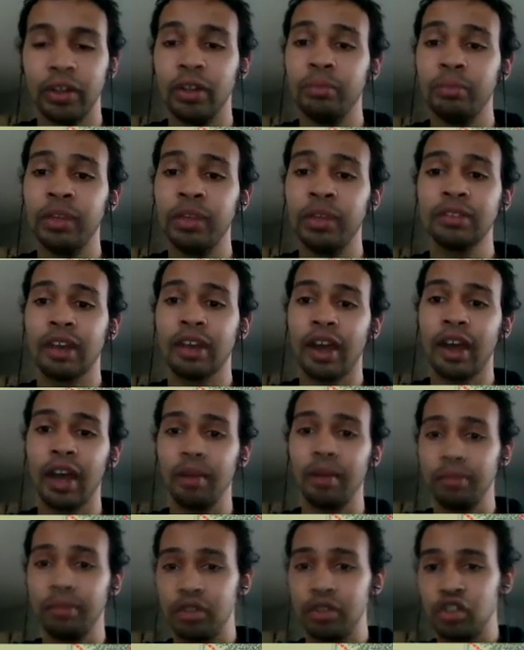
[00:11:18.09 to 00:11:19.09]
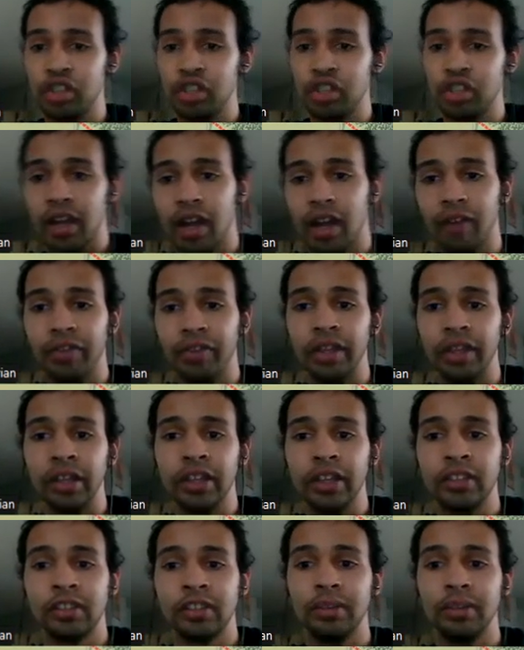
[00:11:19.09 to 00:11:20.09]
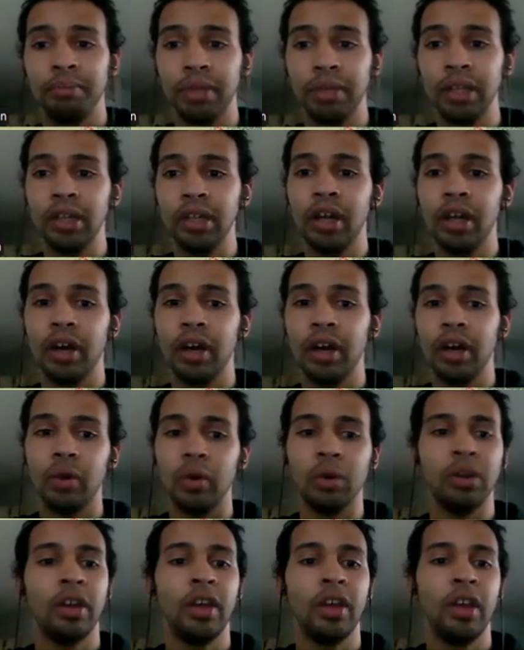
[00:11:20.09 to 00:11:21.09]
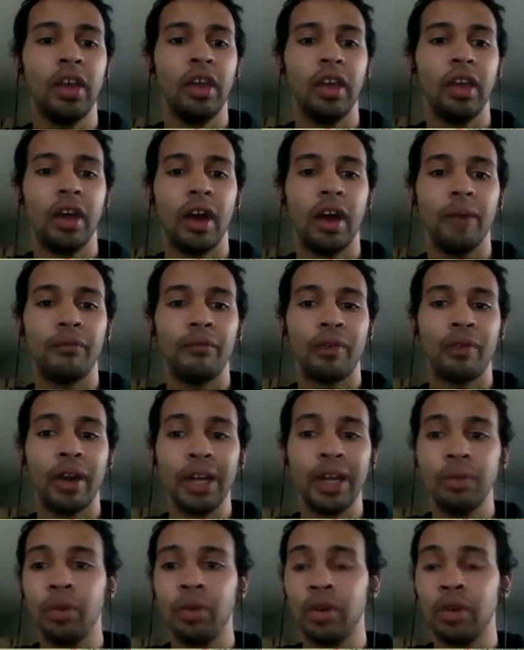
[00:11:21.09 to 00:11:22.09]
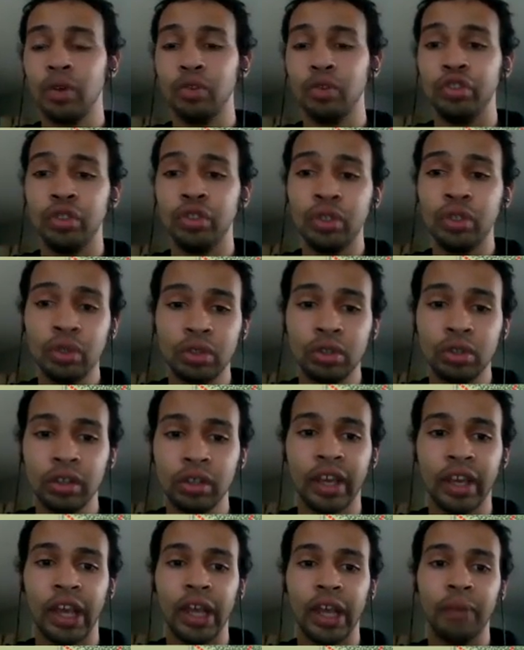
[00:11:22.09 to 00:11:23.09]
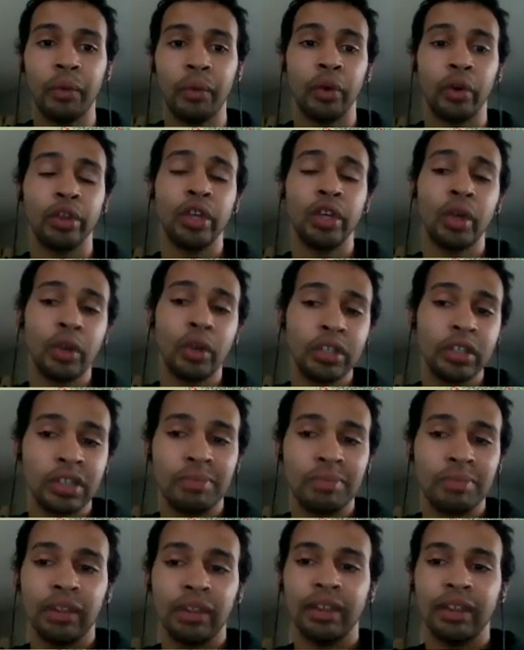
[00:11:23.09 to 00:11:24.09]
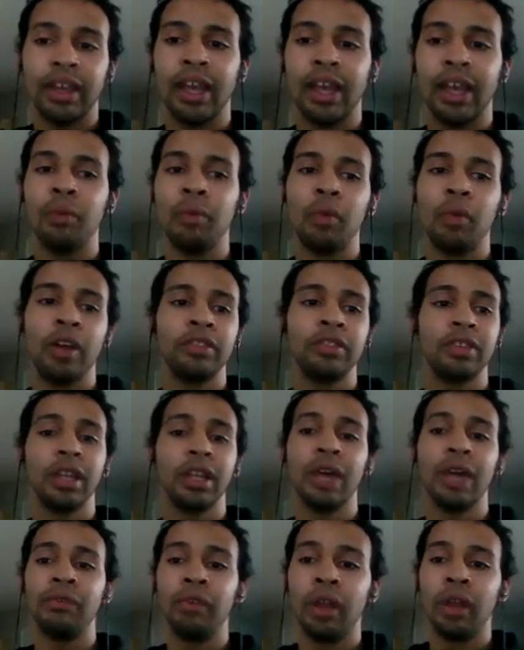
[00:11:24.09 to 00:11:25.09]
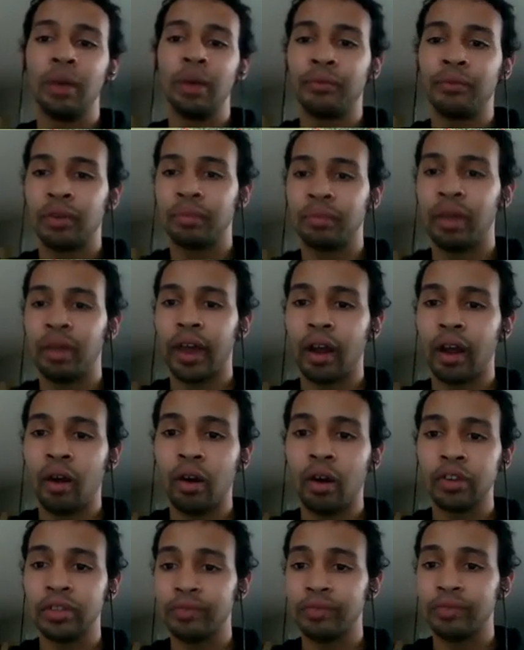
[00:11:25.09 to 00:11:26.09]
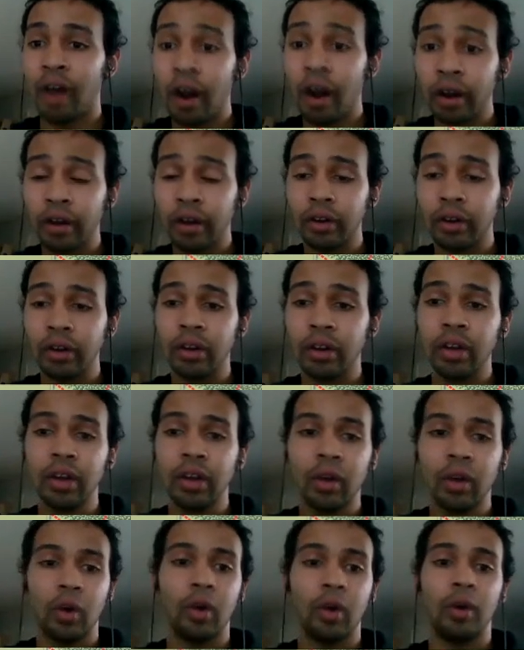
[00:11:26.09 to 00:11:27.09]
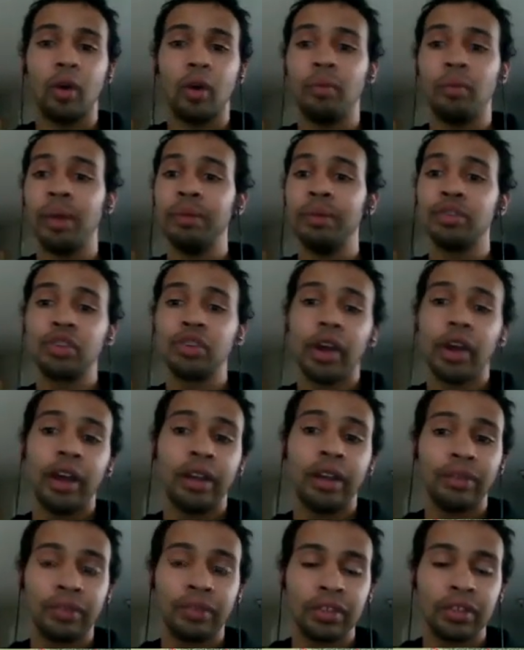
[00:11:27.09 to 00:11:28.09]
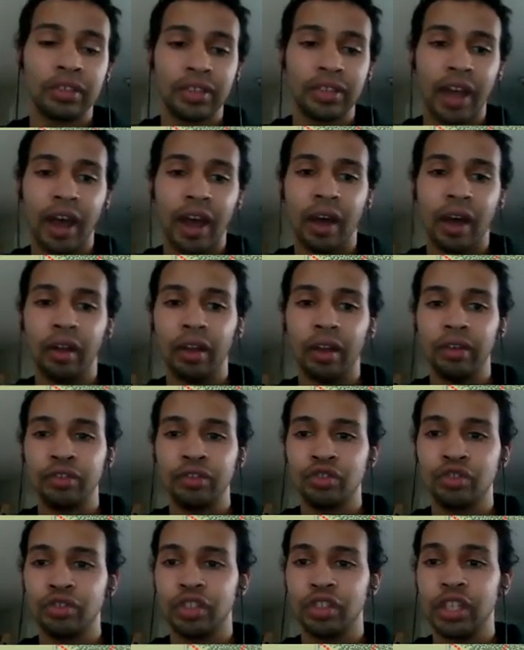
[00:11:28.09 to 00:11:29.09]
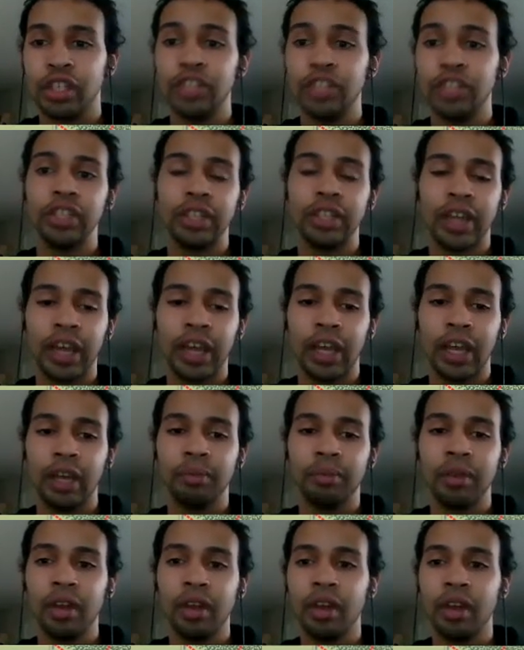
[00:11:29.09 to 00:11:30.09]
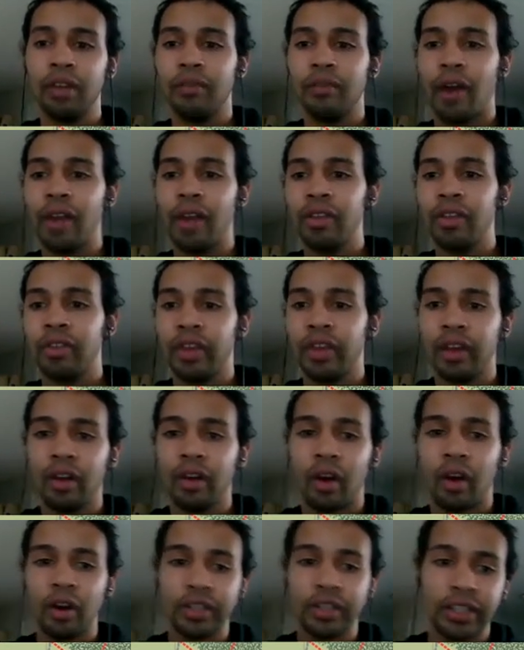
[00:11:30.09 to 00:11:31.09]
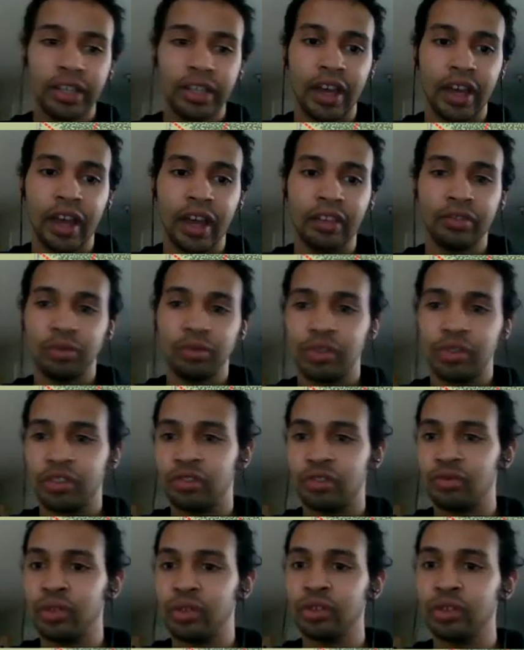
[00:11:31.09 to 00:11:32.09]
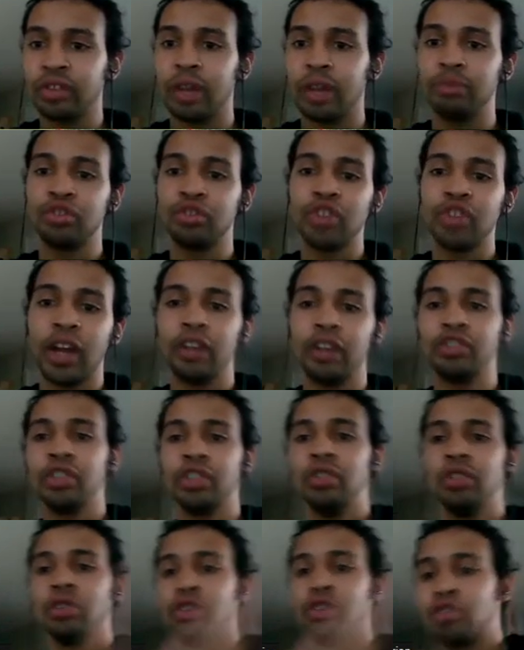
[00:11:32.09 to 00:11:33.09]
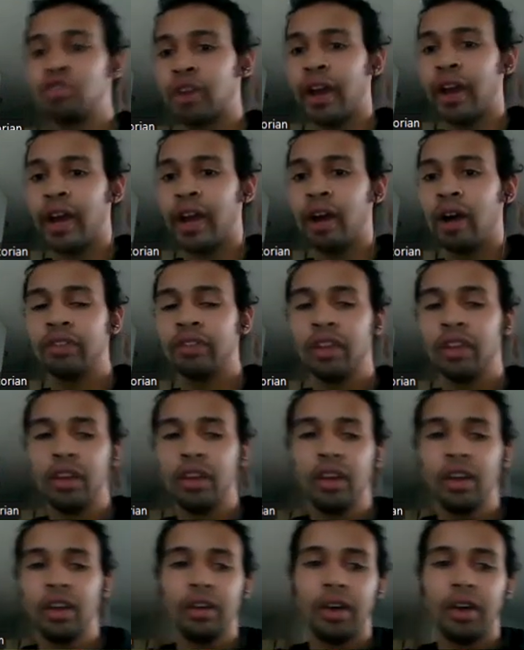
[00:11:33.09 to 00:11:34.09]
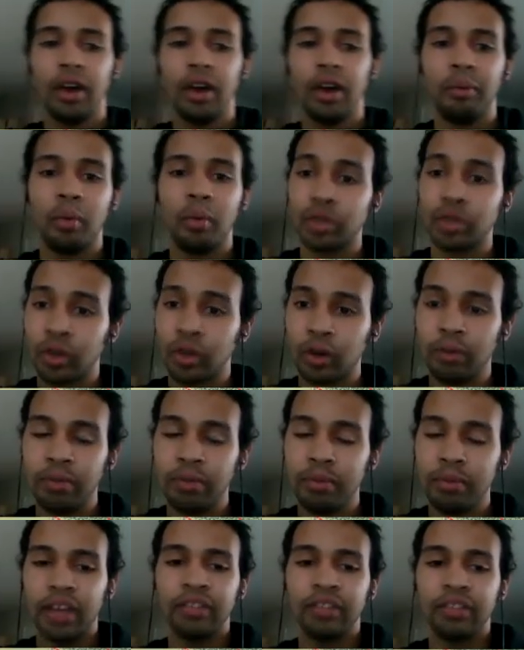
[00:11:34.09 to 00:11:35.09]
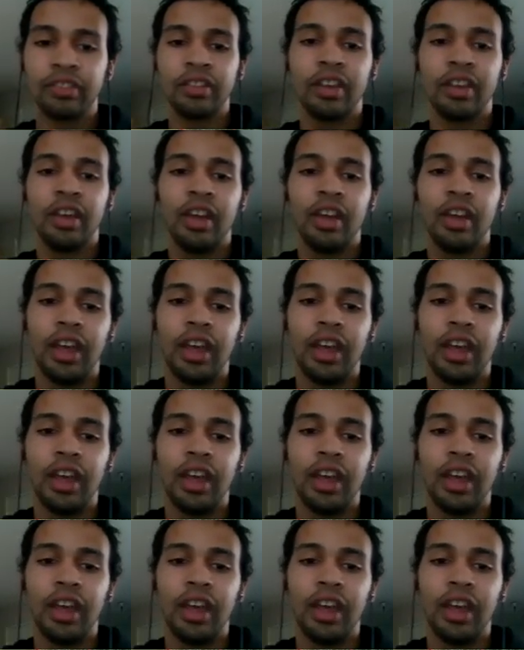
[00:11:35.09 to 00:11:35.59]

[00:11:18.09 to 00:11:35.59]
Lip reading: In the meantime, check out the list below for anyone who's new to the game or curious about the game, wants to level up from like Hearts of Iron, or maybe try a different style of strategic game rather than RTS, which is real-time strategy. You can try out more turn-based.